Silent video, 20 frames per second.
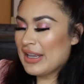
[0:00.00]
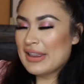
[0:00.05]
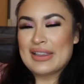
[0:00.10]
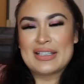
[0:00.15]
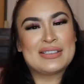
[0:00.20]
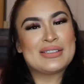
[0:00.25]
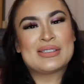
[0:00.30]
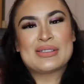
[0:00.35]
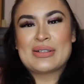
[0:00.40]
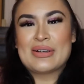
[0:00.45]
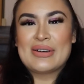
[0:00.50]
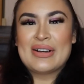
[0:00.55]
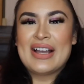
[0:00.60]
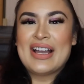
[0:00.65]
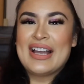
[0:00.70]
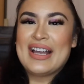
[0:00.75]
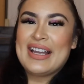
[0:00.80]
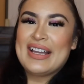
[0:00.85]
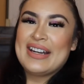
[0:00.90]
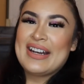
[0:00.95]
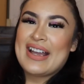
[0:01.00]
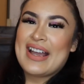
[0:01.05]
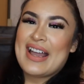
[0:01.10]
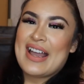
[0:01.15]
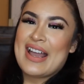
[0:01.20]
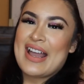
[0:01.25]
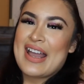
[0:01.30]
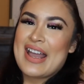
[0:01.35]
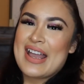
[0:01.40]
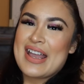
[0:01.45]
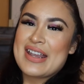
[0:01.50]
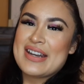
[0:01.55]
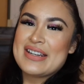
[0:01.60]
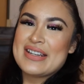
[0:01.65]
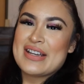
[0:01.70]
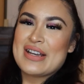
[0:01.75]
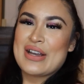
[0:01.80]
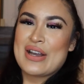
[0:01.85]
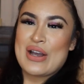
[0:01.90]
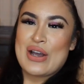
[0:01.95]
let's go ahead
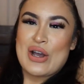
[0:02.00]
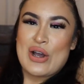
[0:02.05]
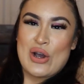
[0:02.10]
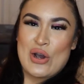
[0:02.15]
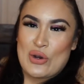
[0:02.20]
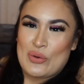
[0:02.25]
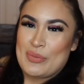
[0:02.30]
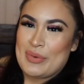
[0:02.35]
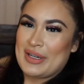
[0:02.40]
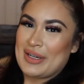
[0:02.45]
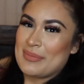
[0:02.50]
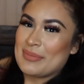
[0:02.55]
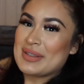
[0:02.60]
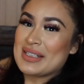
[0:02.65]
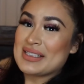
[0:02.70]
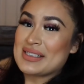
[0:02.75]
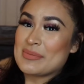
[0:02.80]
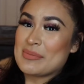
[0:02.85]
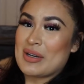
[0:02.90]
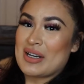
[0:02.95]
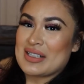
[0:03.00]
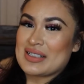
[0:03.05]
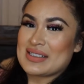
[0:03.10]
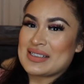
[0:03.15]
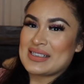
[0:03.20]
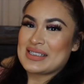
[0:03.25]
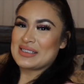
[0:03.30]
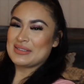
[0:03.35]
and open up this box.